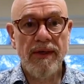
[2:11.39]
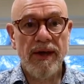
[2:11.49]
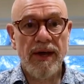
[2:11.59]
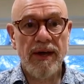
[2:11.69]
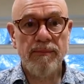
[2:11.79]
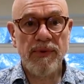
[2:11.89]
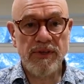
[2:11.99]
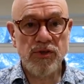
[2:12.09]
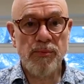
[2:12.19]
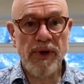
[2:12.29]
I
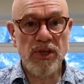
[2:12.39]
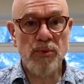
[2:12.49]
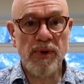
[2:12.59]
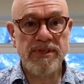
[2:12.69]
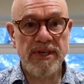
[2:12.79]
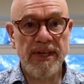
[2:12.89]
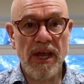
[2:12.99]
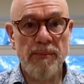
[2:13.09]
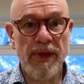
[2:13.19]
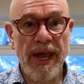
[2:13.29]
don't know about you, but I tend to get
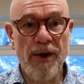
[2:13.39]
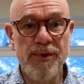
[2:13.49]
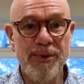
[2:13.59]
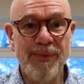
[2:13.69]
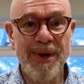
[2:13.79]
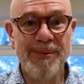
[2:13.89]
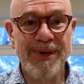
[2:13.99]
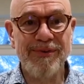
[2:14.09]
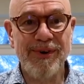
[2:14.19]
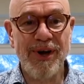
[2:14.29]
a bit carried away when
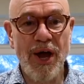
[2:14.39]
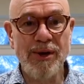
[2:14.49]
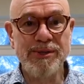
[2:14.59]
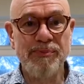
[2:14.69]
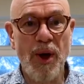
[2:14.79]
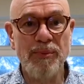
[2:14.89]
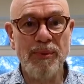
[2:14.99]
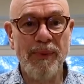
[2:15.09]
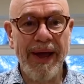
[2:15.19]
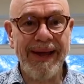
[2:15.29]
I've got a hose pipe in
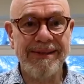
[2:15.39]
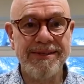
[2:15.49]
my hand.